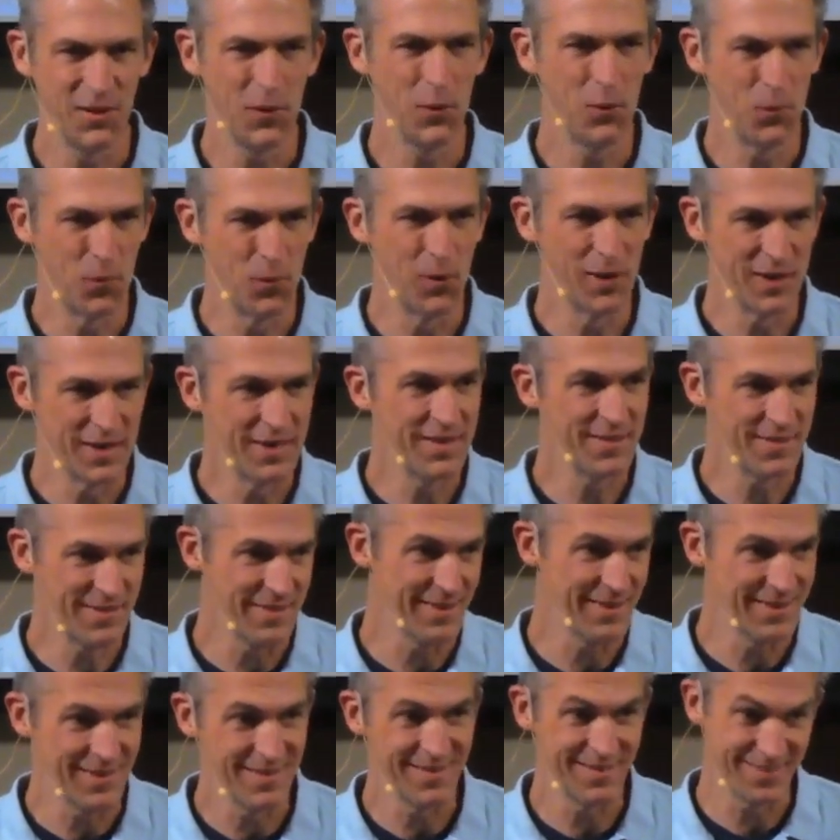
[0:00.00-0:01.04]
What is
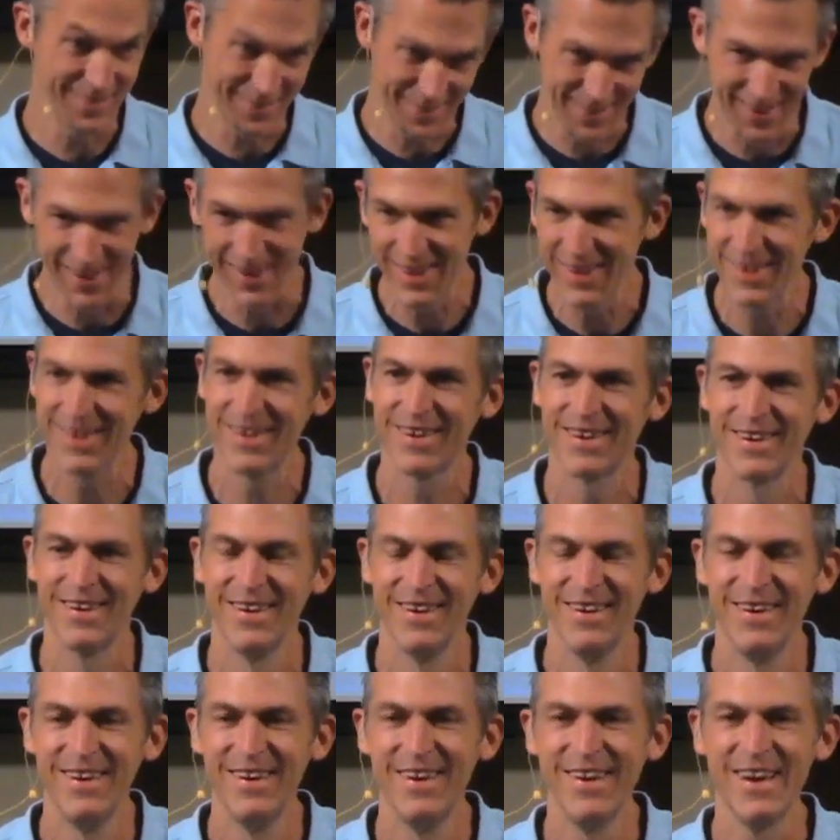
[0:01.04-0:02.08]
it? Is it cake?
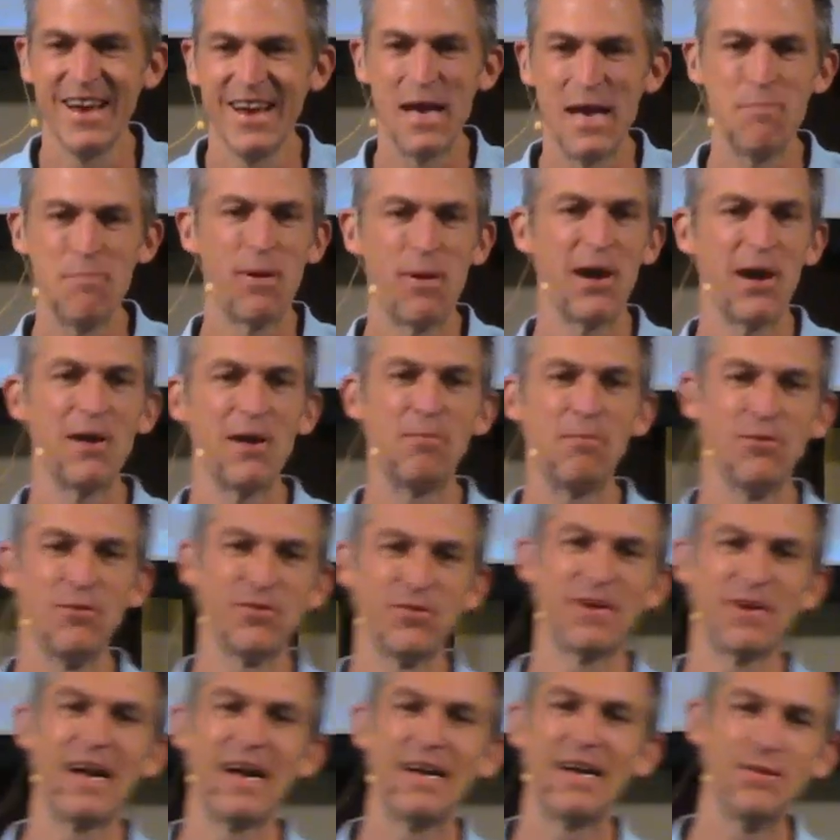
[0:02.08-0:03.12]
And parables are
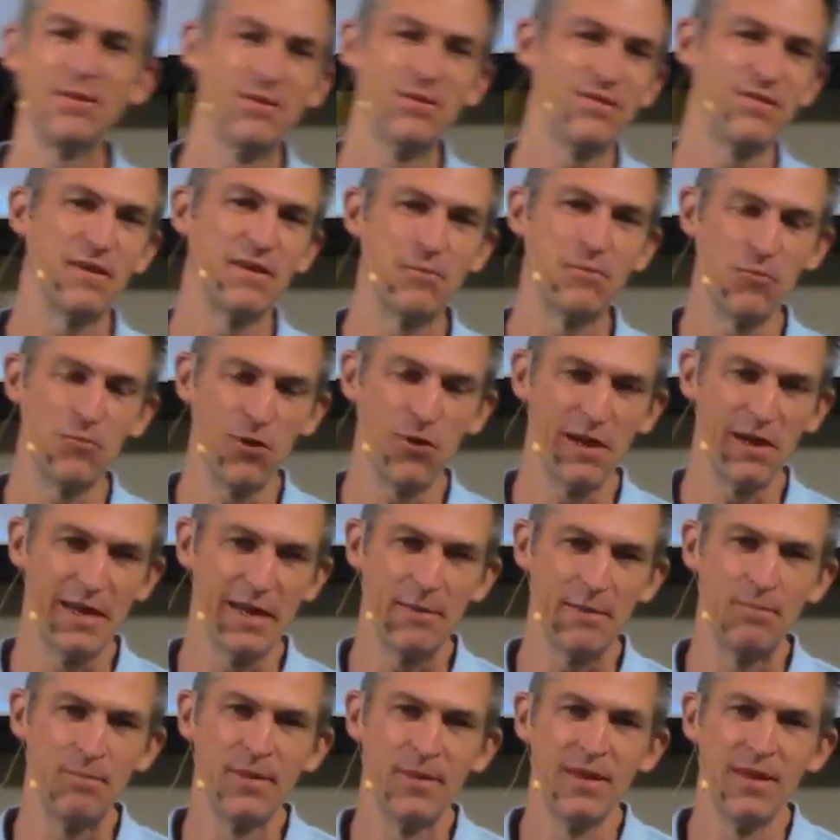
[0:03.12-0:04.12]
kind of the same way.